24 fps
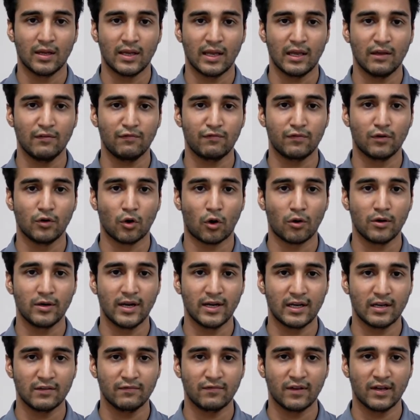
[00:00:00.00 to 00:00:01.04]
if
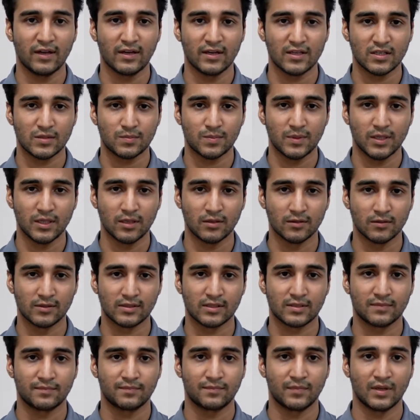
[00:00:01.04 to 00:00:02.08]
non-native English
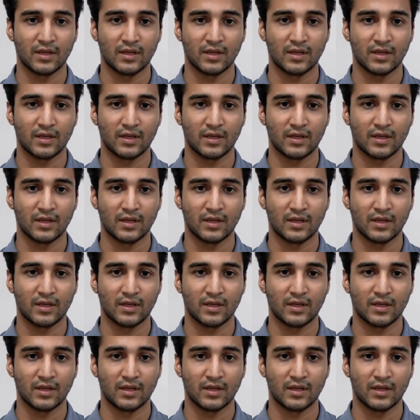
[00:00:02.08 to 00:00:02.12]
speakers